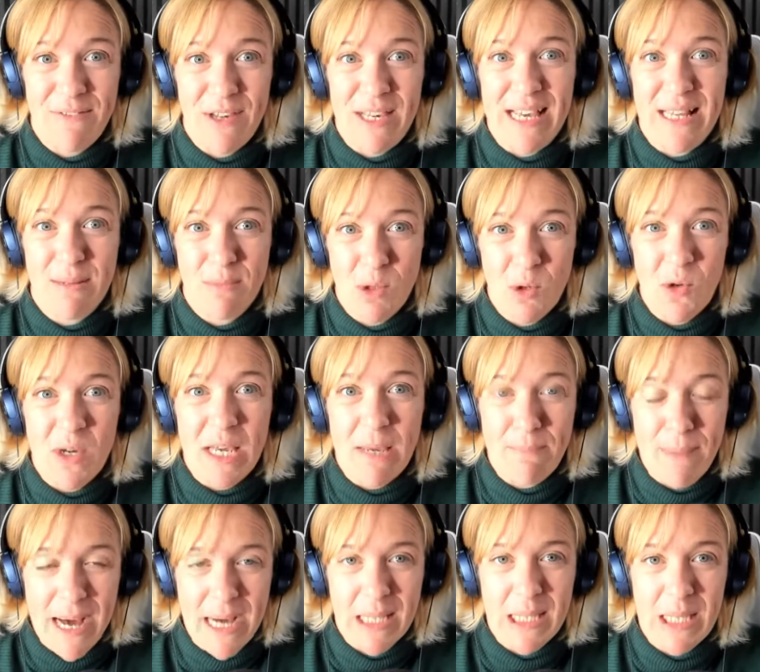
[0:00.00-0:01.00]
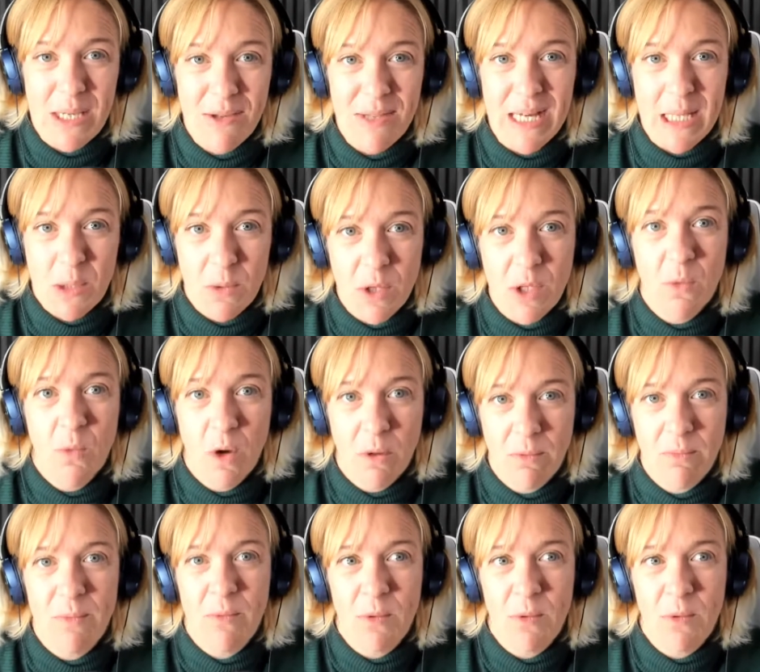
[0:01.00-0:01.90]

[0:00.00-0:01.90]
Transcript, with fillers: if you get them talking back to you, that's what you want.